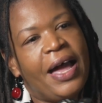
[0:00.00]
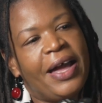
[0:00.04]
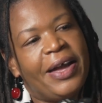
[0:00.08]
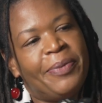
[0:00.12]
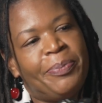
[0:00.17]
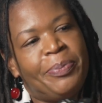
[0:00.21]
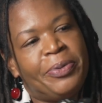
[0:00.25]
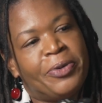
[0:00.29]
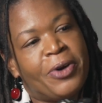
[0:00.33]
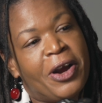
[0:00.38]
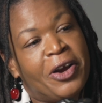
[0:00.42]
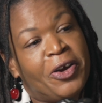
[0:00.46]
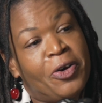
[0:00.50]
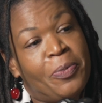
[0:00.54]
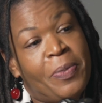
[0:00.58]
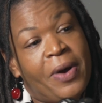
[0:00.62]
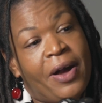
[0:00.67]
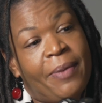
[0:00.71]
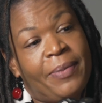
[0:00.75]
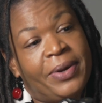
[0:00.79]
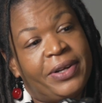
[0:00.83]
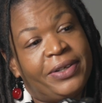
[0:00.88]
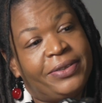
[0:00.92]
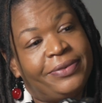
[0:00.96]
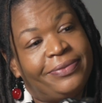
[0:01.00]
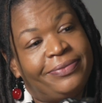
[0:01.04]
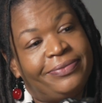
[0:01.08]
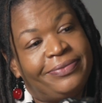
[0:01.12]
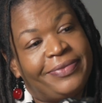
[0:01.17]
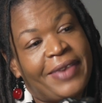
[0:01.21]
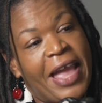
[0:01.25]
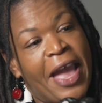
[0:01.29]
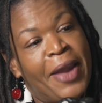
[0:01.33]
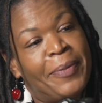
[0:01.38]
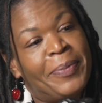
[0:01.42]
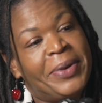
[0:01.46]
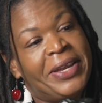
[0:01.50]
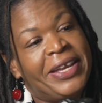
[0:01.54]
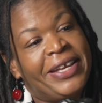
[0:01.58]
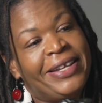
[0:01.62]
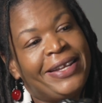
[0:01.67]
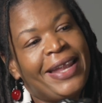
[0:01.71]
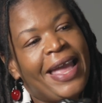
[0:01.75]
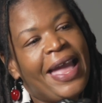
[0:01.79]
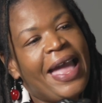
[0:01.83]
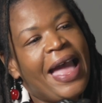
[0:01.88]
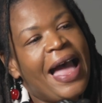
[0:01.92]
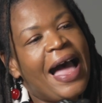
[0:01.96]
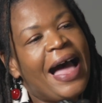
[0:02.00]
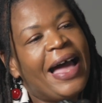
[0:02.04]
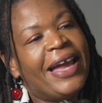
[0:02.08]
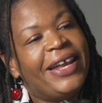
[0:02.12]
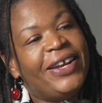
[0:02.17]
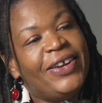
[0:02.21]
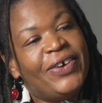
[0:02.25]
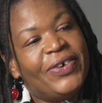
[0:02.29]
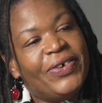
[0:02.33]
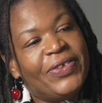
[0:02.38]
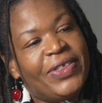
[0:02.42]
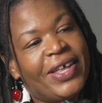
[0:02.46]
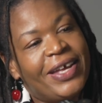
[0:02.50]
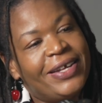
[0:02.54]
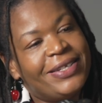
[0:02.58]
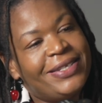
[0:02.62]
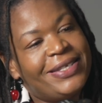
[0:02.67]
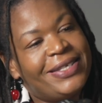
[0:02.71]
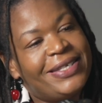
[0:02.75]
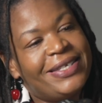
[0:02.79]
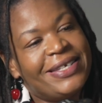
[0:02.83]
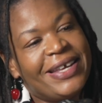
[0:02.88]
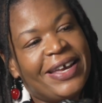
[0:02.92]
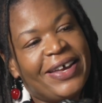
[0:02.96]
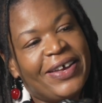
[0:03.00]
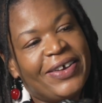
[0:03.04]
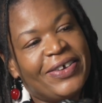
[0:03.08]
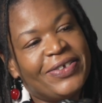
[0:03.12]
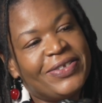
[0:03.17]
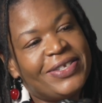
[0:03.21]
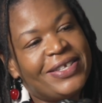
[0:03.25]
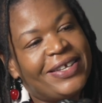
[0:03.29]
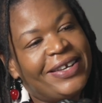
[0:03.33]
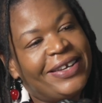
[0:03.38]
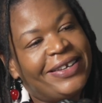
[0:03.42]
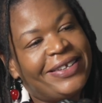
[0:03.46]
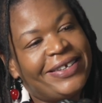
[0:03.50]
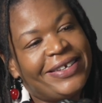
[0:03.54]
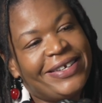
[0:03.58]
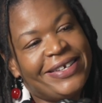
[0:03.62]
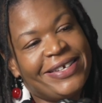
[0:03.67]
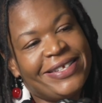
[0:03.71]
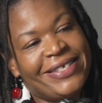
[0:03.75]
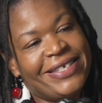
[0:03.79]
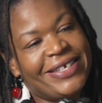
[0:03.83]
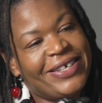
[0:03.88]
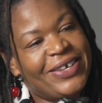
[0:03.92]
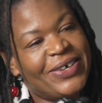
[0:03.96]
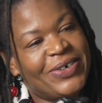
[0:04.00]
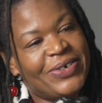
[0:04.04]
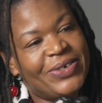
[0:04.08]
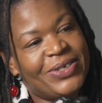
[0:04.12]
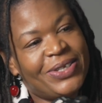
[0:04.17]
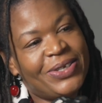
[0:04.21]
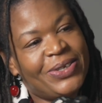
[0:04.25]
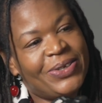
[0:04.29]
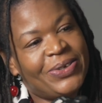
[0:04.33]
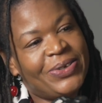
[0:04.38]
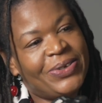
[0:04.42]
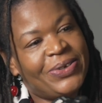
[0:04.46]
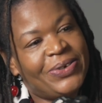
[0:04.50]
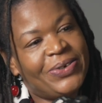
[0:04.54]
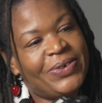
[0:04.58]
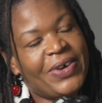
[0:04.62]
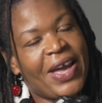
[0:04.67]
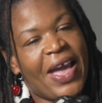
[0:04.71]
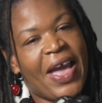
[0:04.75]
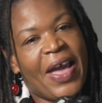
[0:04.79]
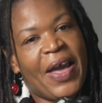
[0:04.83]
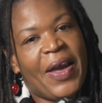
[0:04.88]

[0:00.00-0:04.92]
Barack Obama. I mean, I know that sounds like the easy go-to,